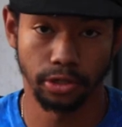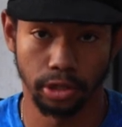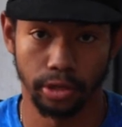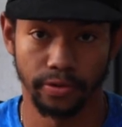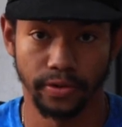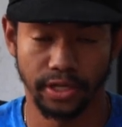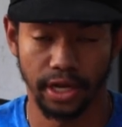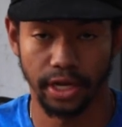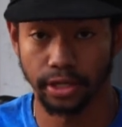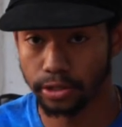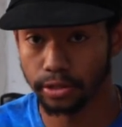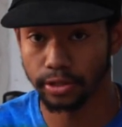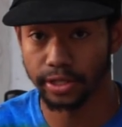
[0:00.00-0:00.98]
two
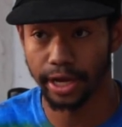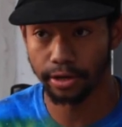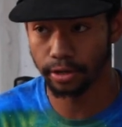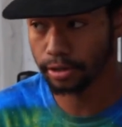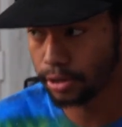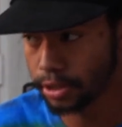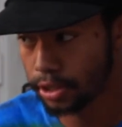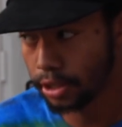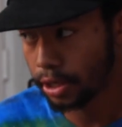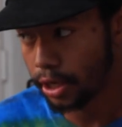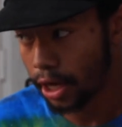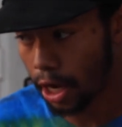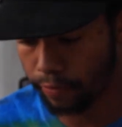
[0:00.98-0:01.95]
oversized, two standards,
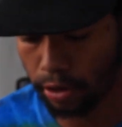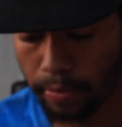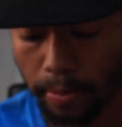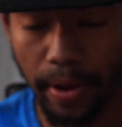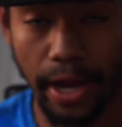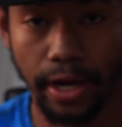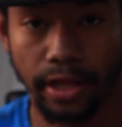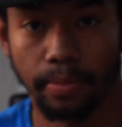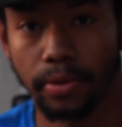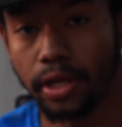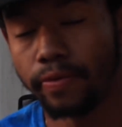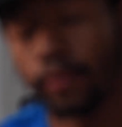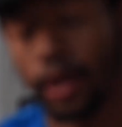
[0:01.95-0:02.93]
and we're going to be painting them
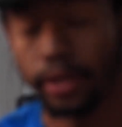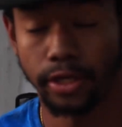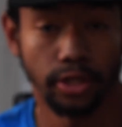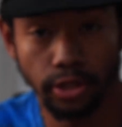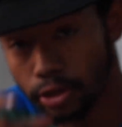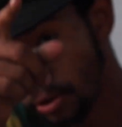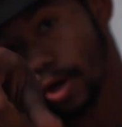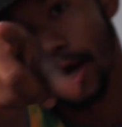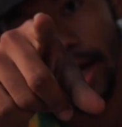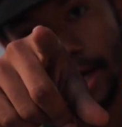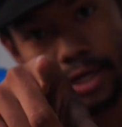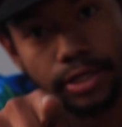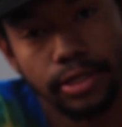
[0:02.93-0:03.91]
and giving away to you
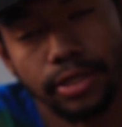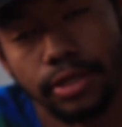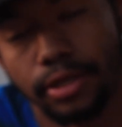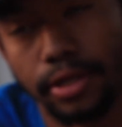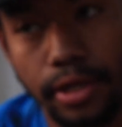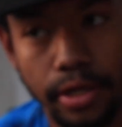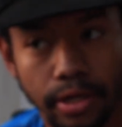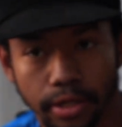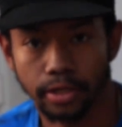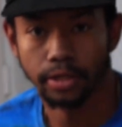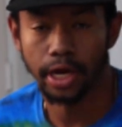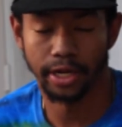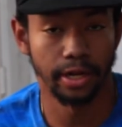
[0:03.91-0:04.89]
guys.
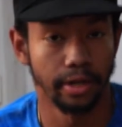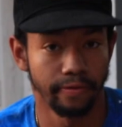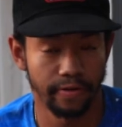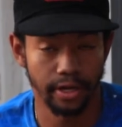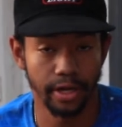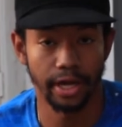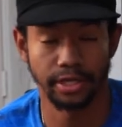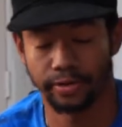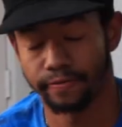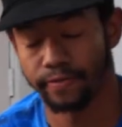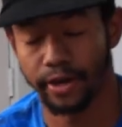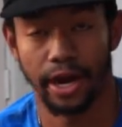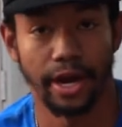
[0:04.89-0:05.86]
At the end of the video, you guys can
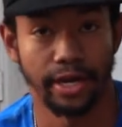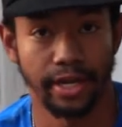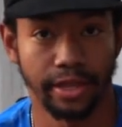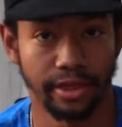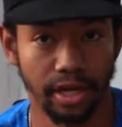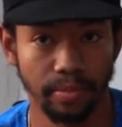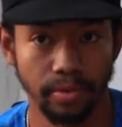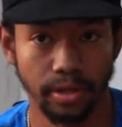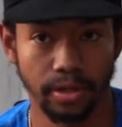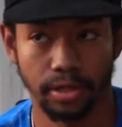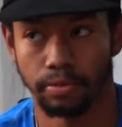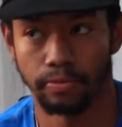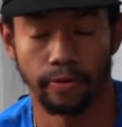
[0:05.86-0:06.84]
figure out how to get them,
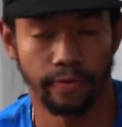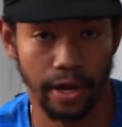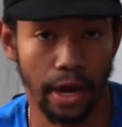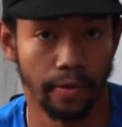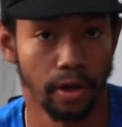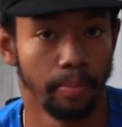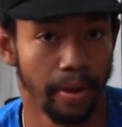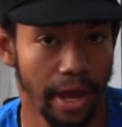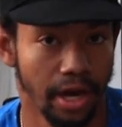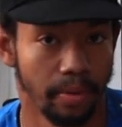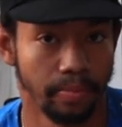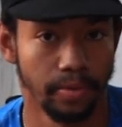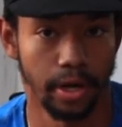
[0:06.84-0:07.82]
but for now, we're going to
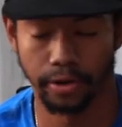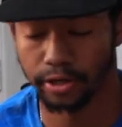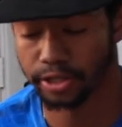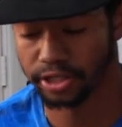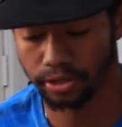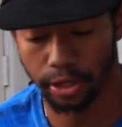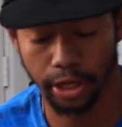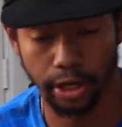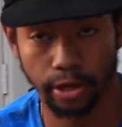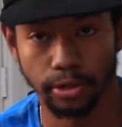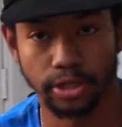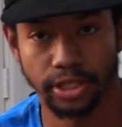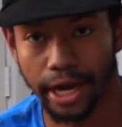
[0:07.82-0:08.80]
paint them. I'll do a sh
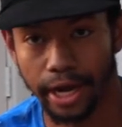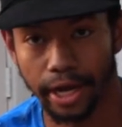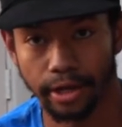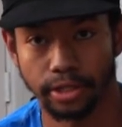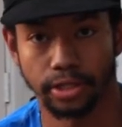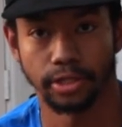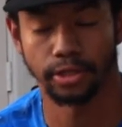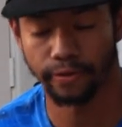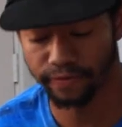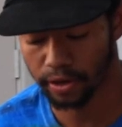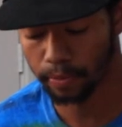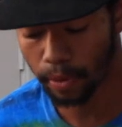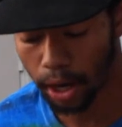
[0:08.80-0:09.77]
huge shout out to
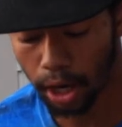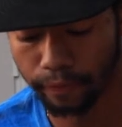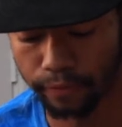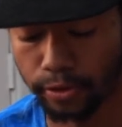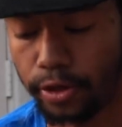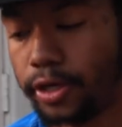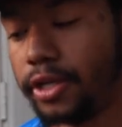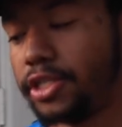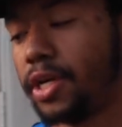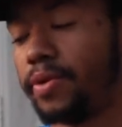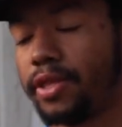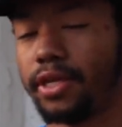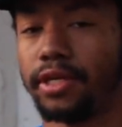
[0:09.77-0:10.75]
Youth Gone Wild for hooking us
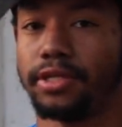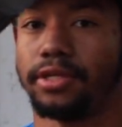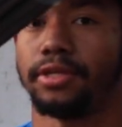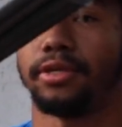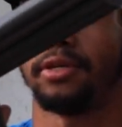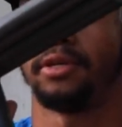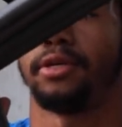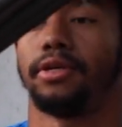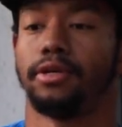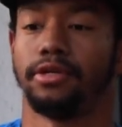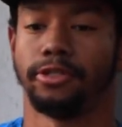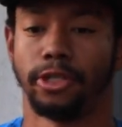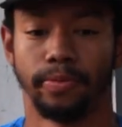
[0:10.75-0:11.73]
up with these.
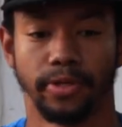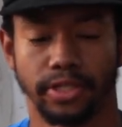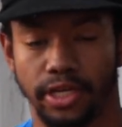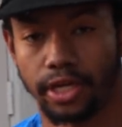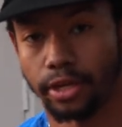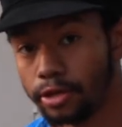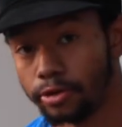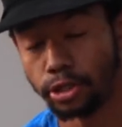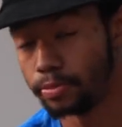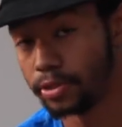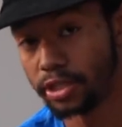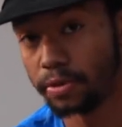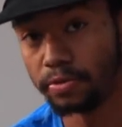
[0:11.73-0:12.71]
Super sick, they're
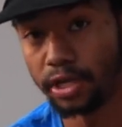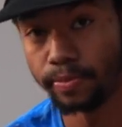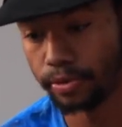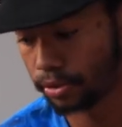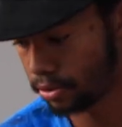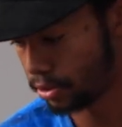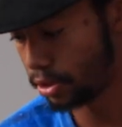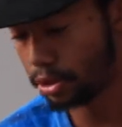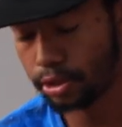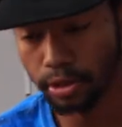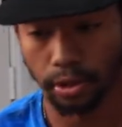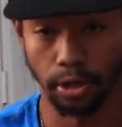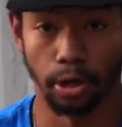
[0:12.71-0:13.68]
super sick people.
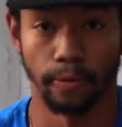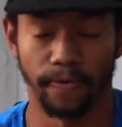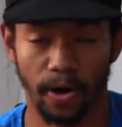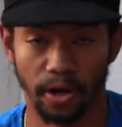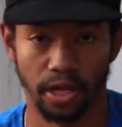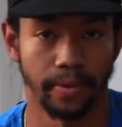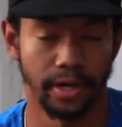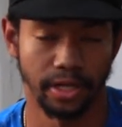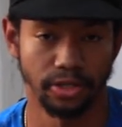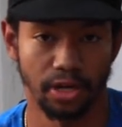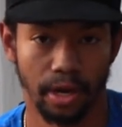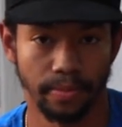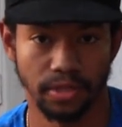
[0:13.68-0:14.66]
Go follow them on
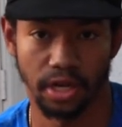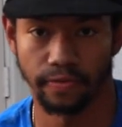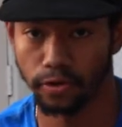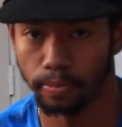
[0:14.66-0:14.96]
Instagram and stuff,